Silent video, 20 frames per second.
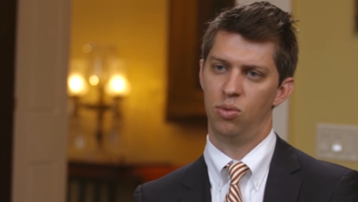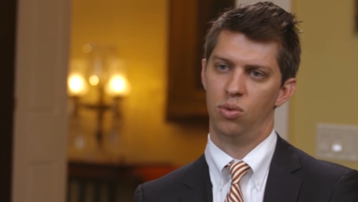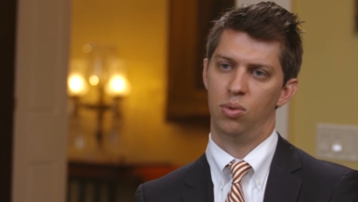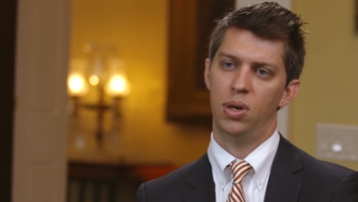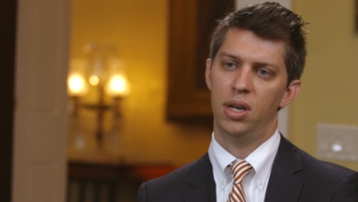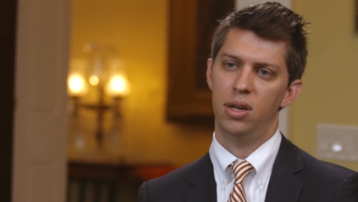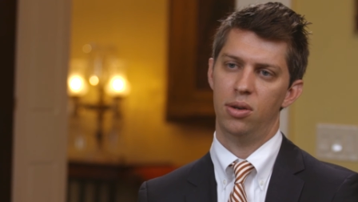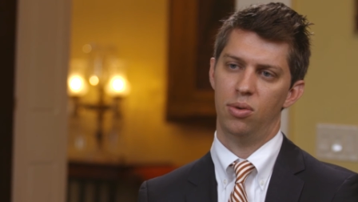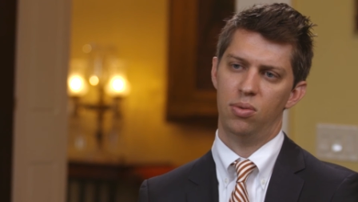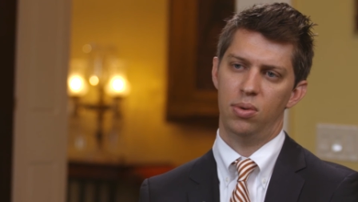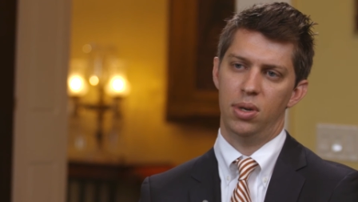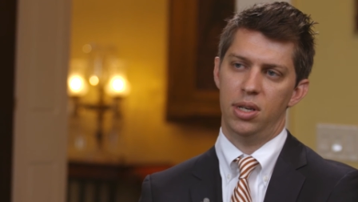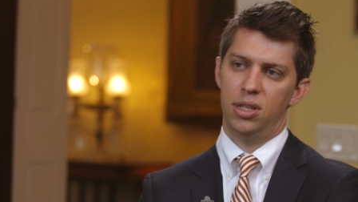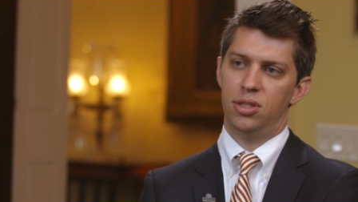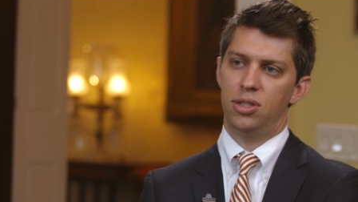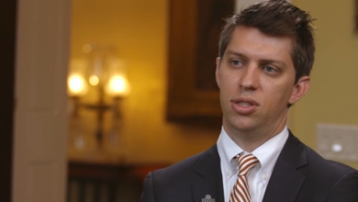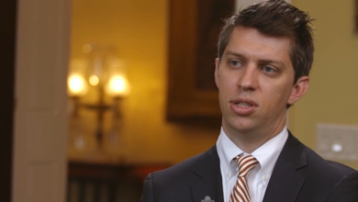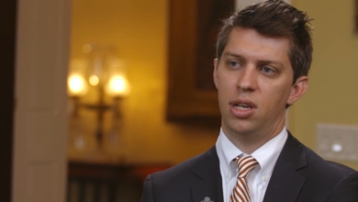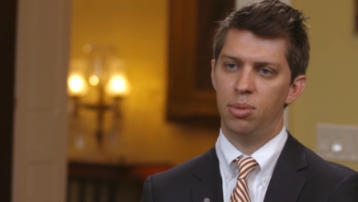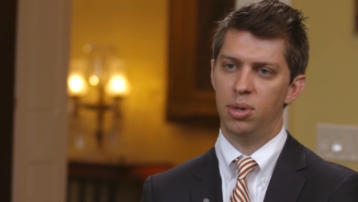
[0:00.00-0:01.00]
what, what
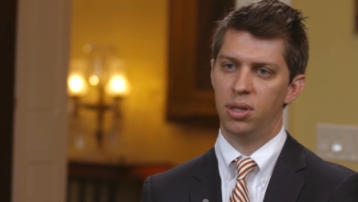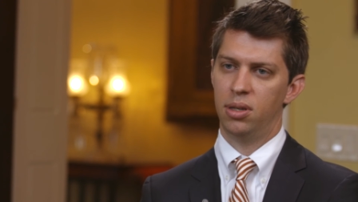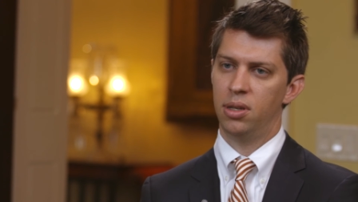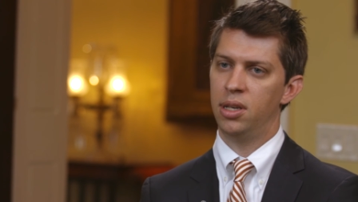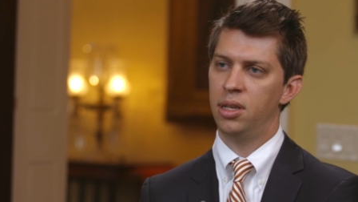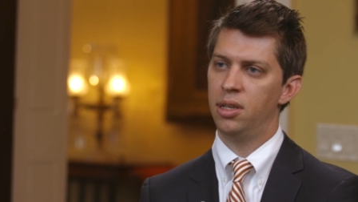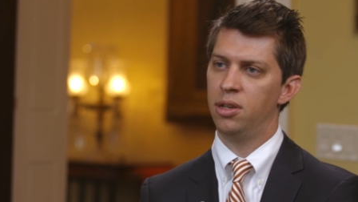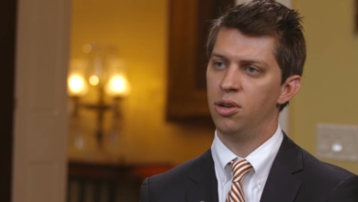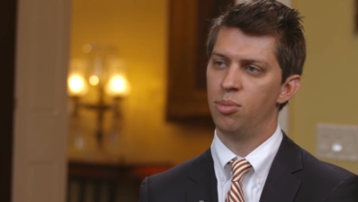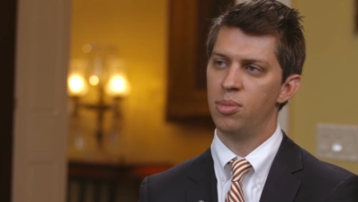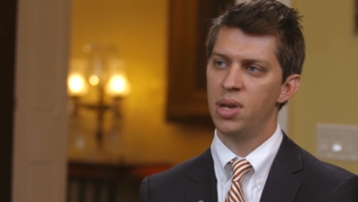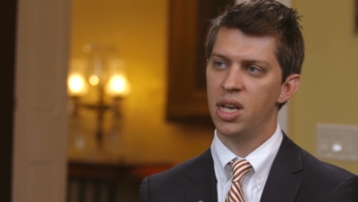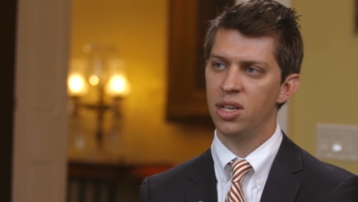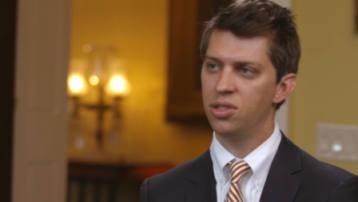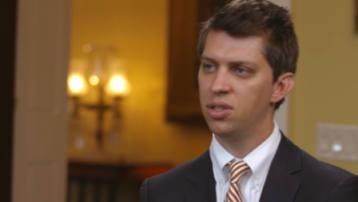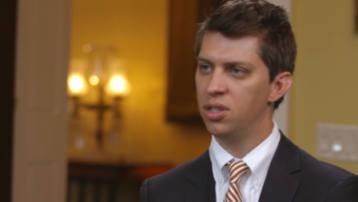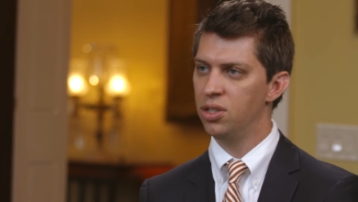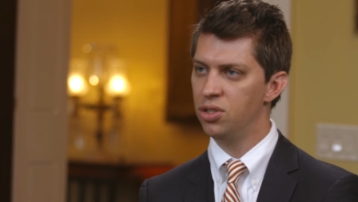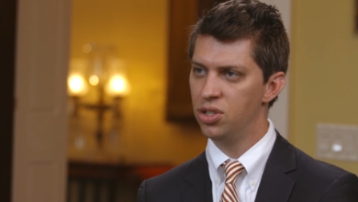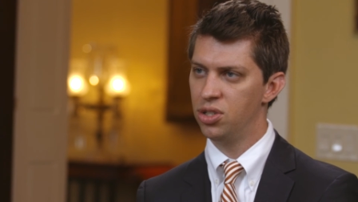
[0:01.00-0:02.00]
is typically your
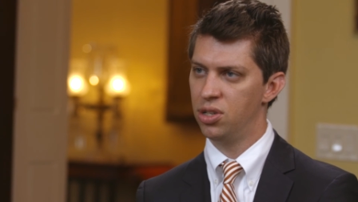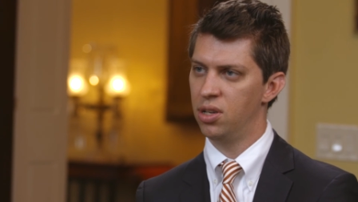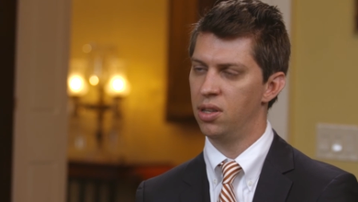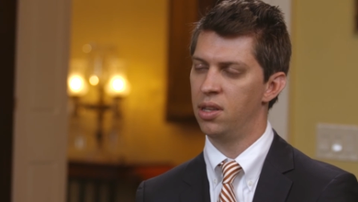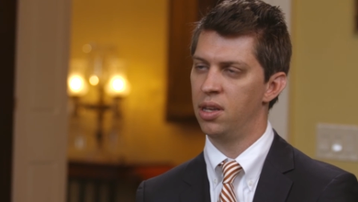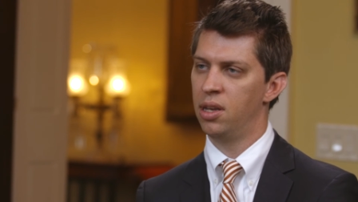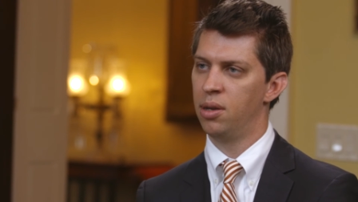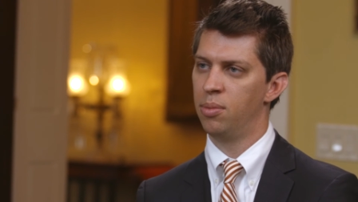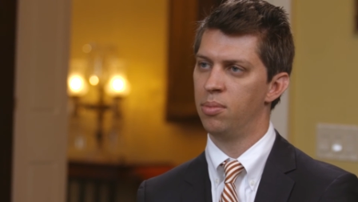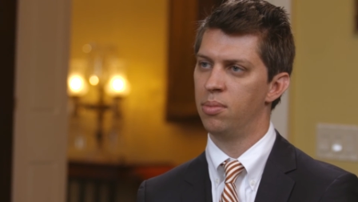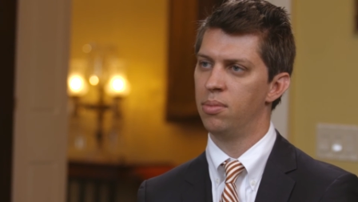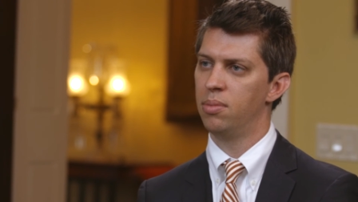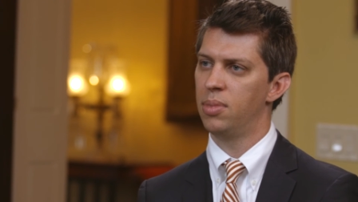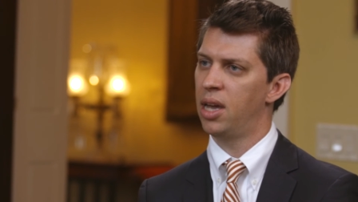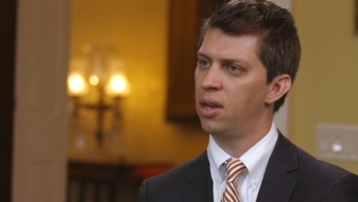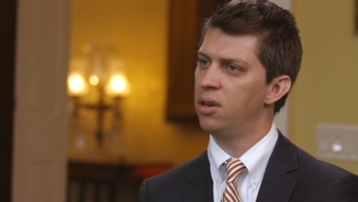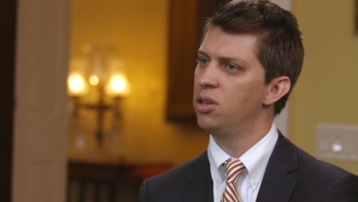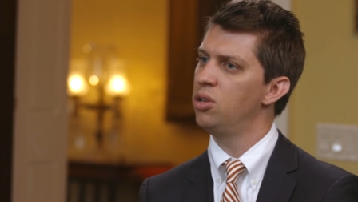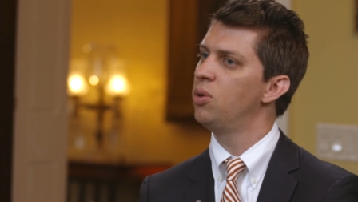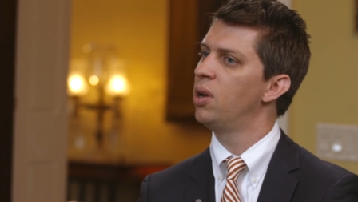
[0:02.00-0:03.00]
message to them?
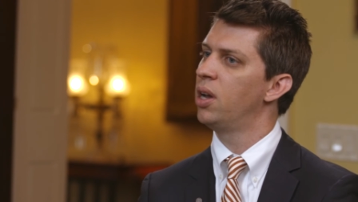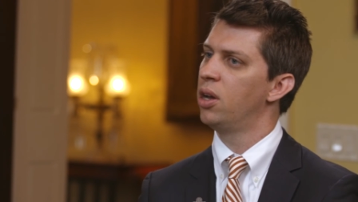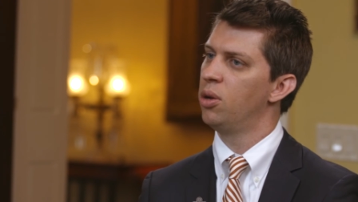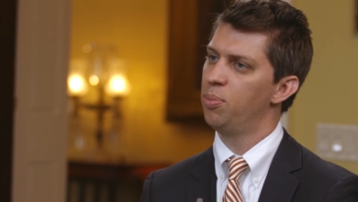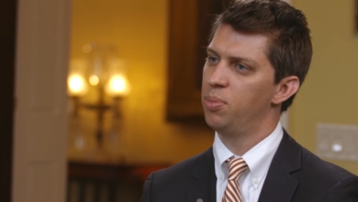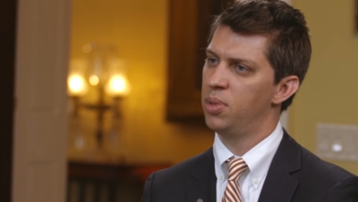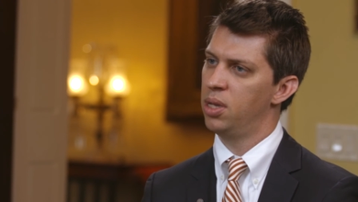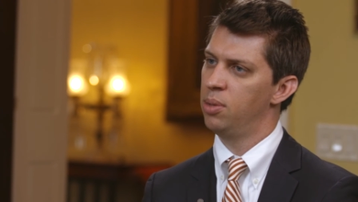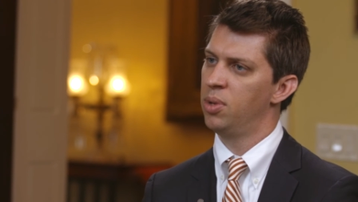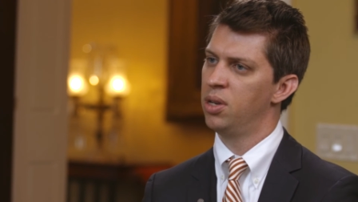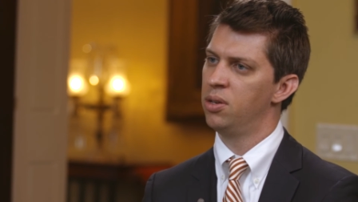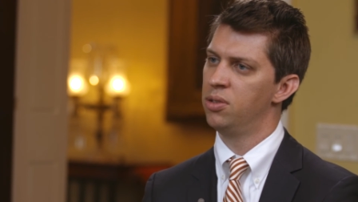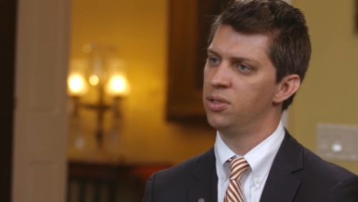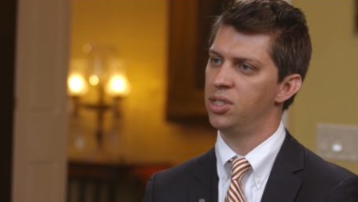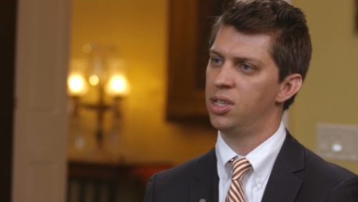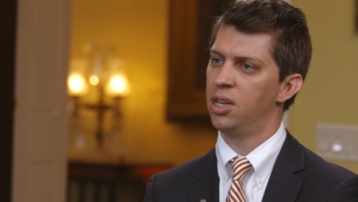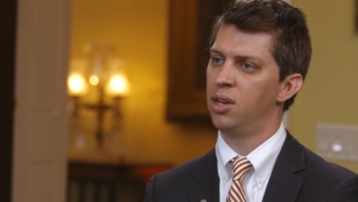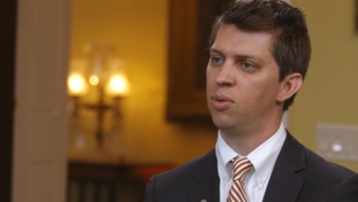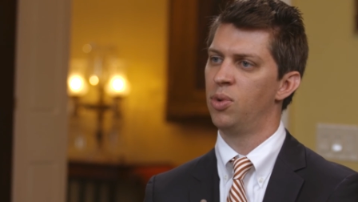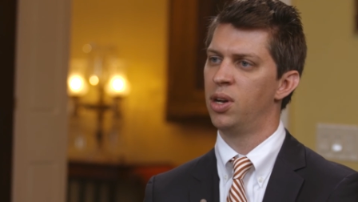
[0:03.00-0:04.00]
How do you help them
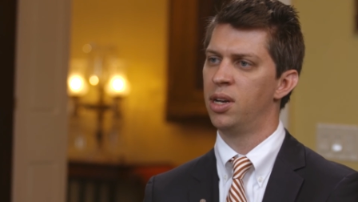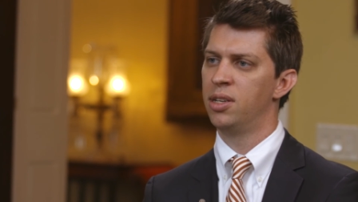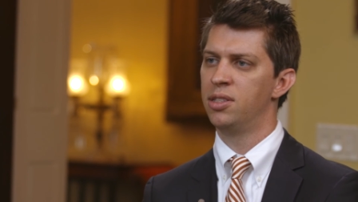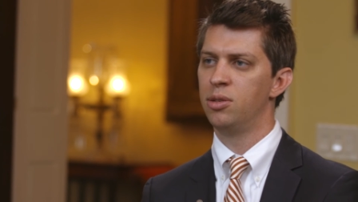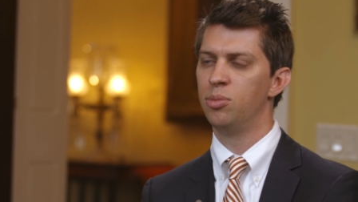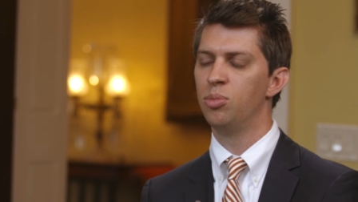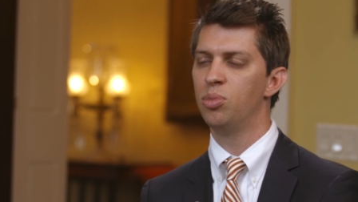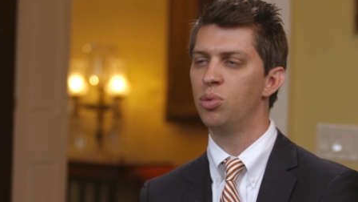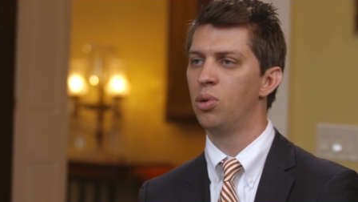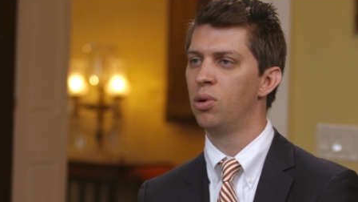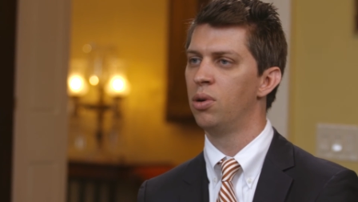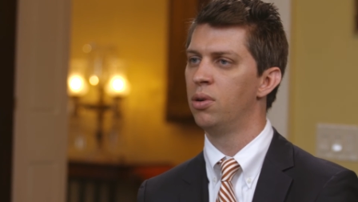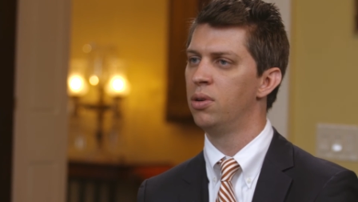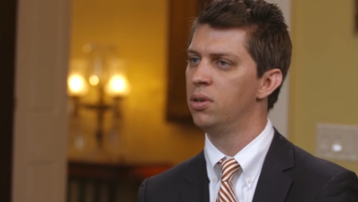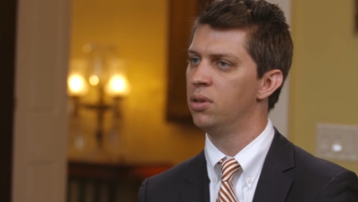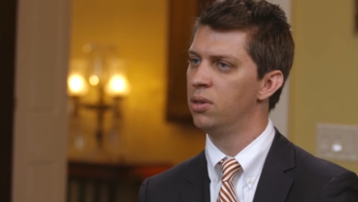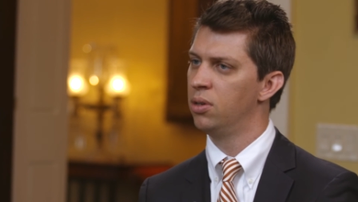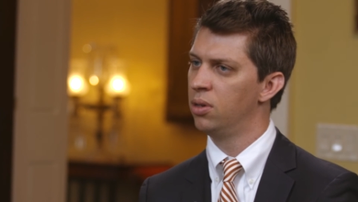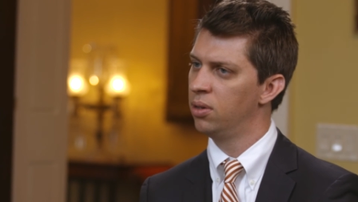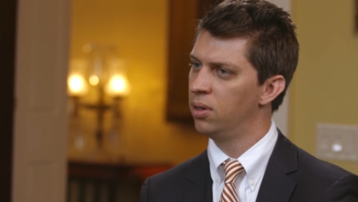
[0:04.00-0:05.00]
understand why it's
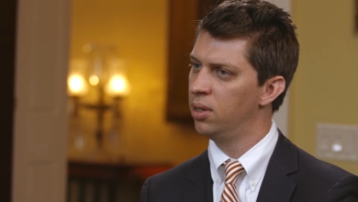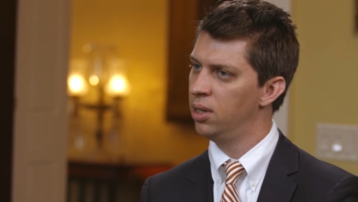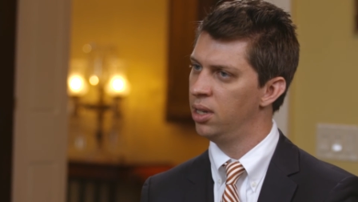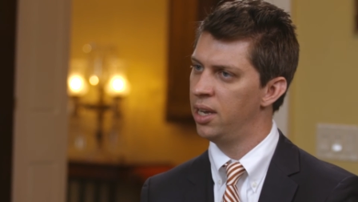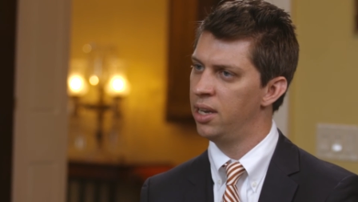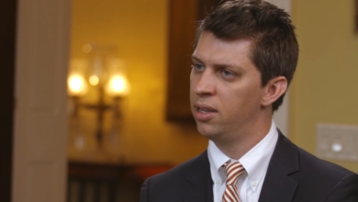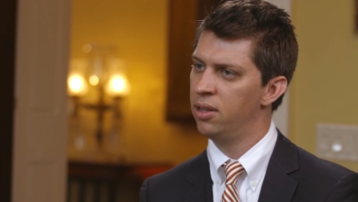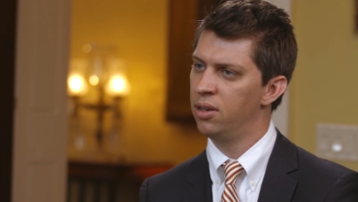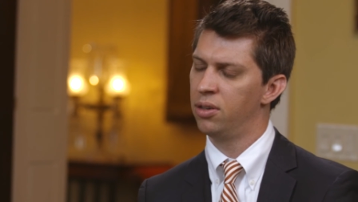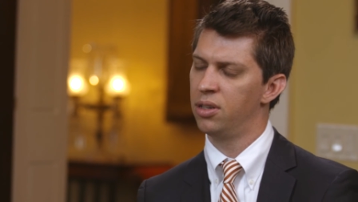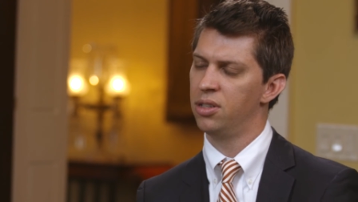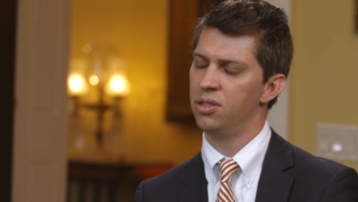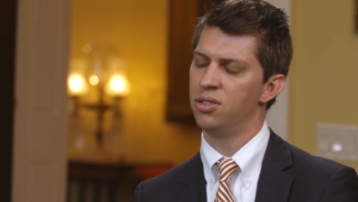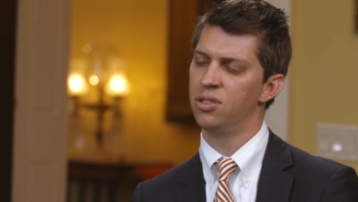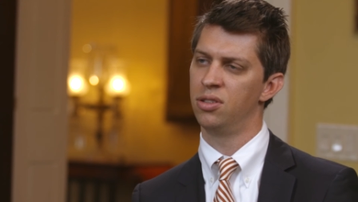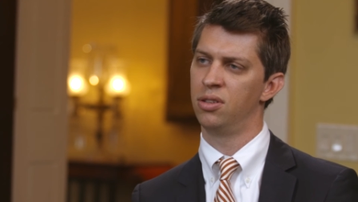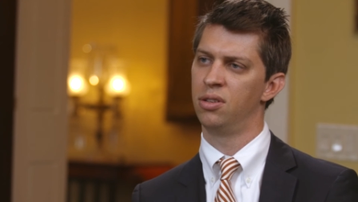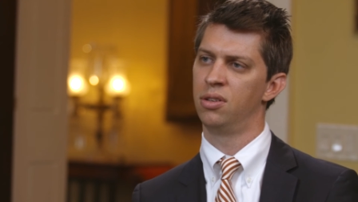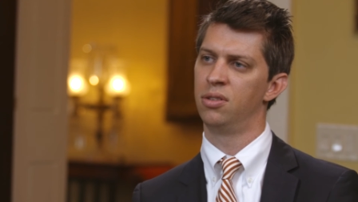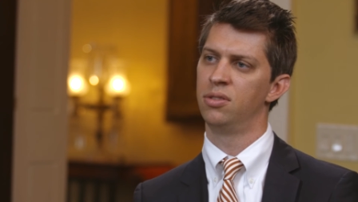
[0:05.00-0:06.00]
important or allay their
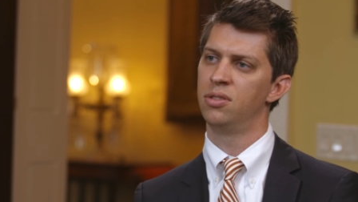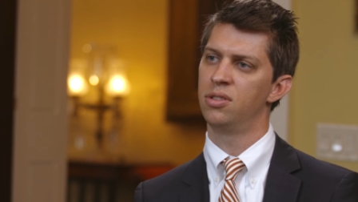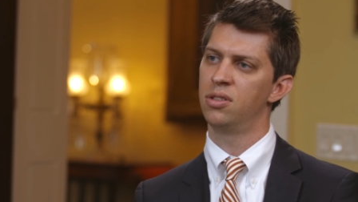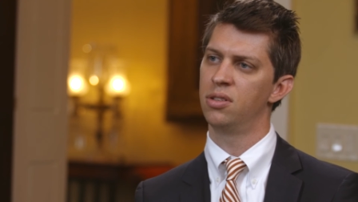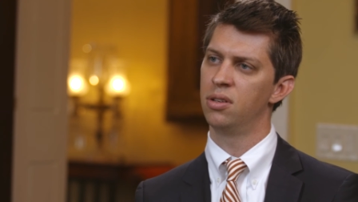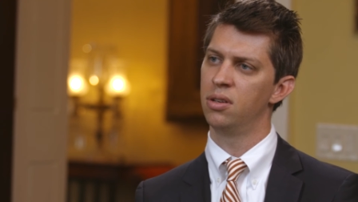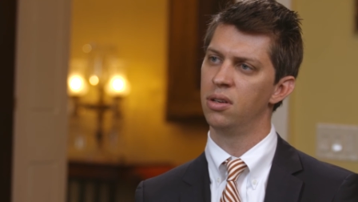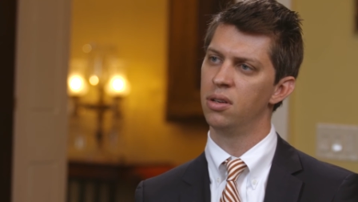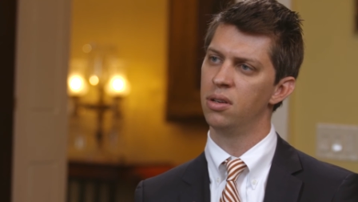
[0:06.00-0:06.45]
concerns?